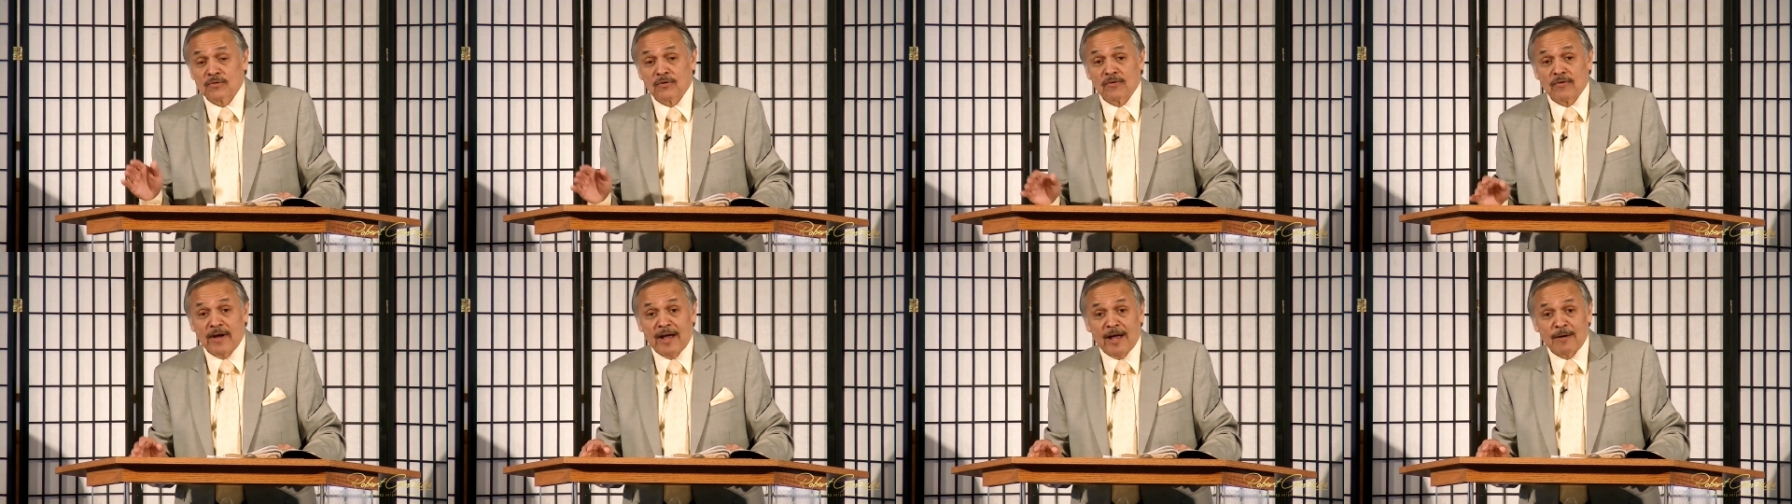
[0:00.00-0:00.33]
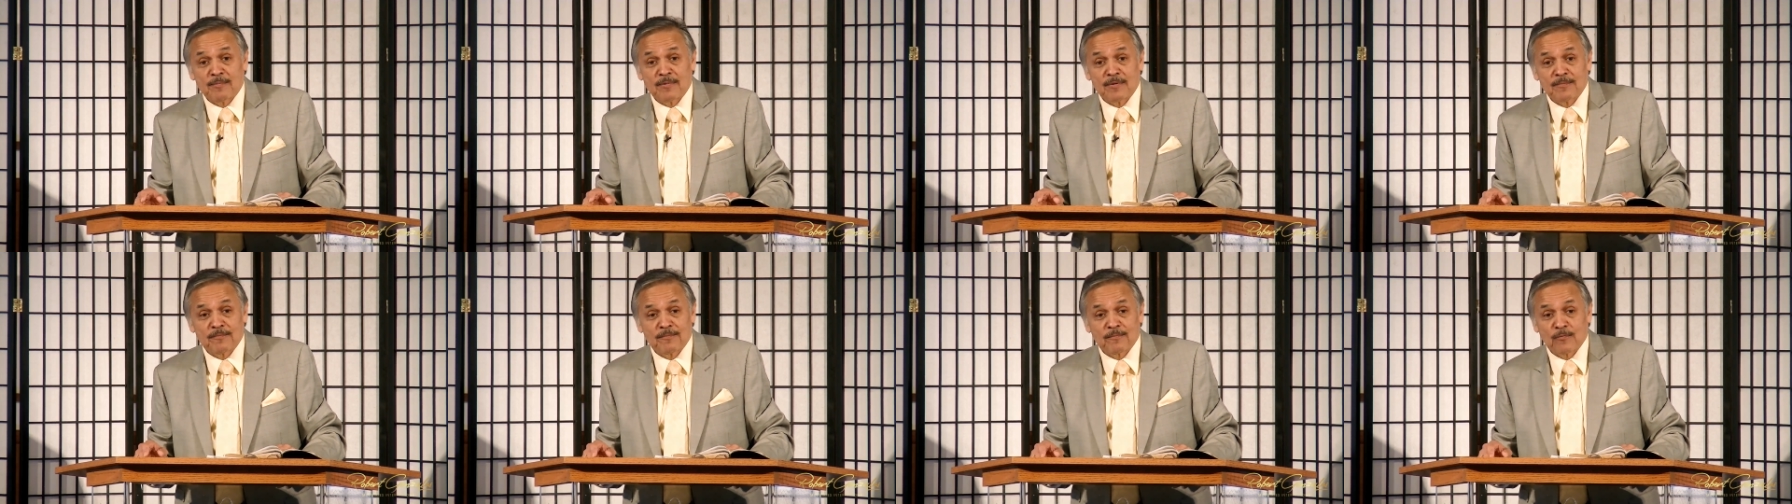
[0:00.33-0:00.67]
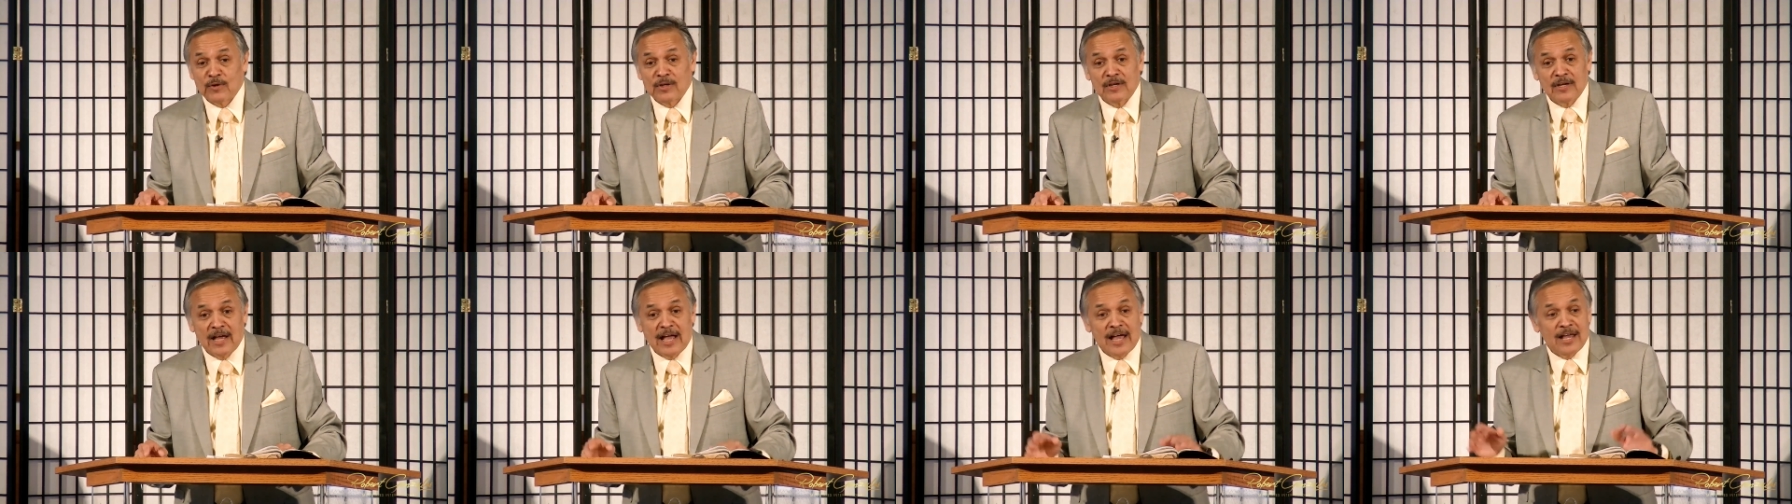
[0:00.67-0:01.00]
going to happen.
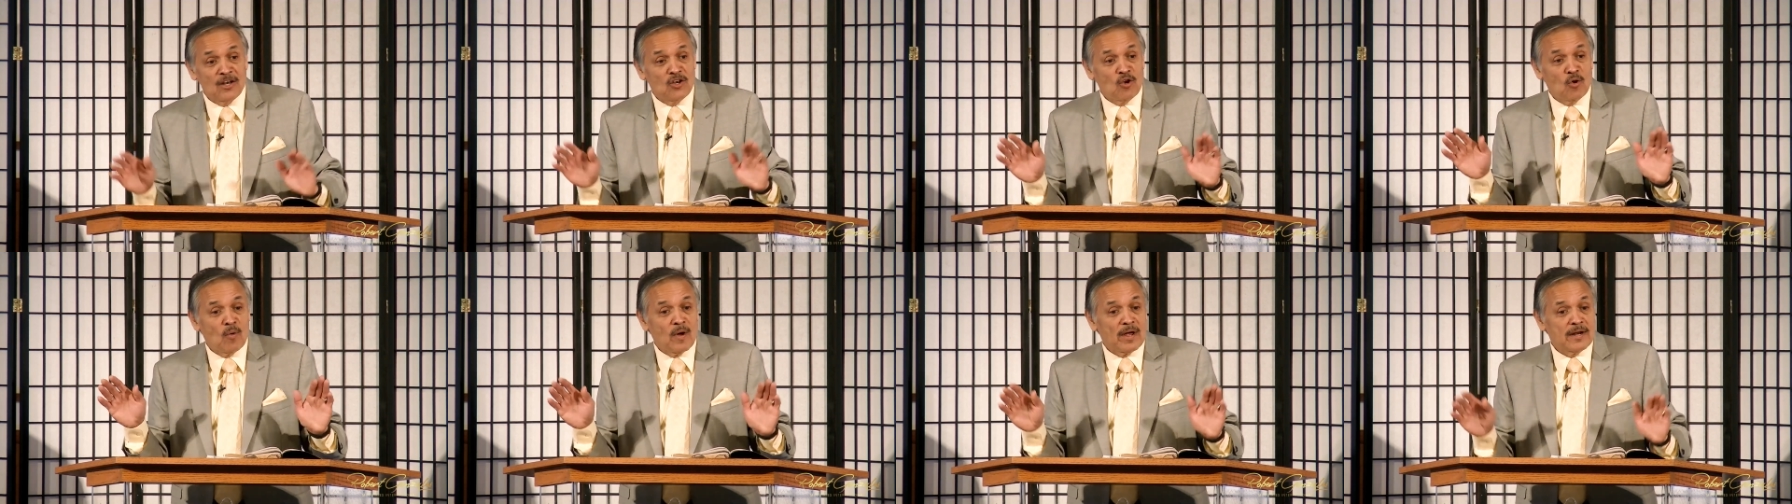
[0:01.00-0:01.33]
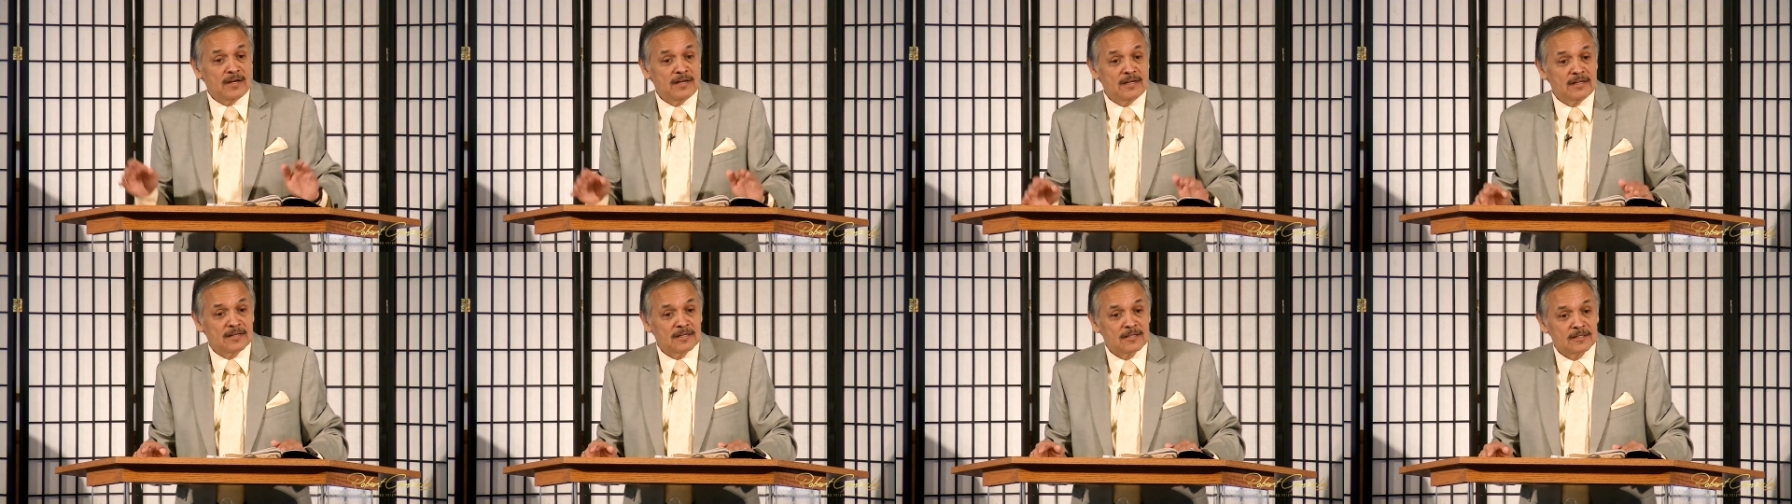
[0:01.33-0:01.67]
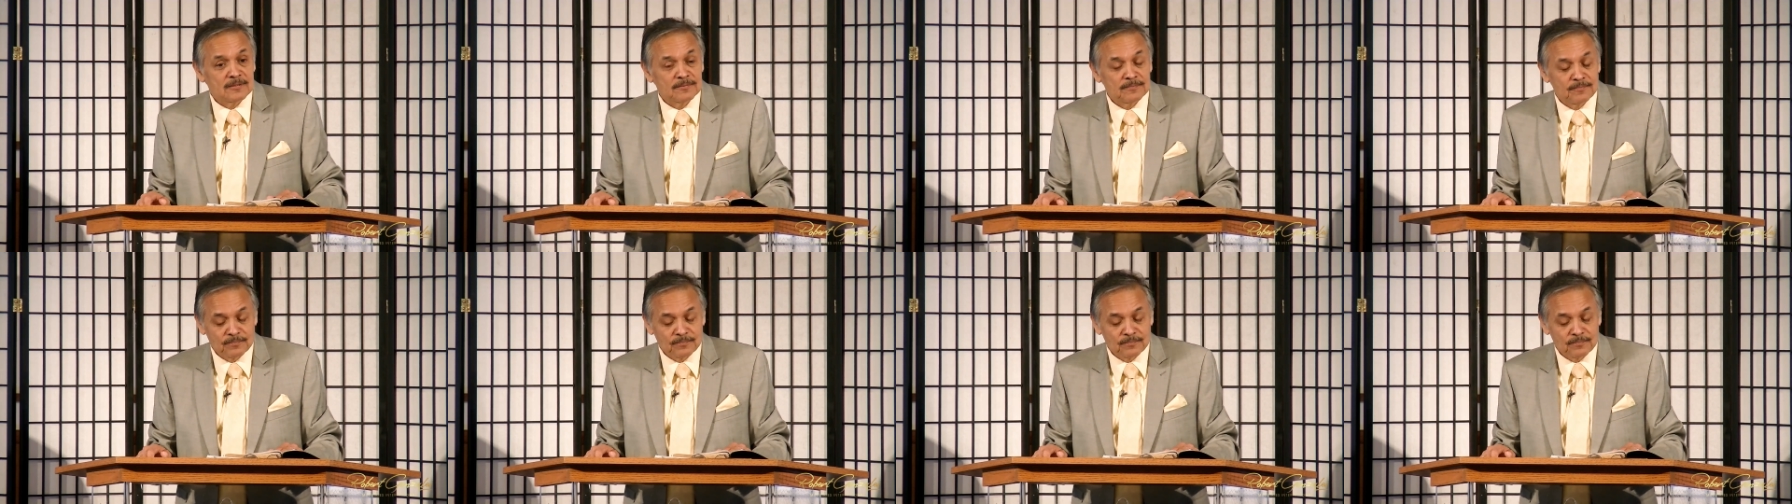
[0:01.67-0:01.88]
We had no idea.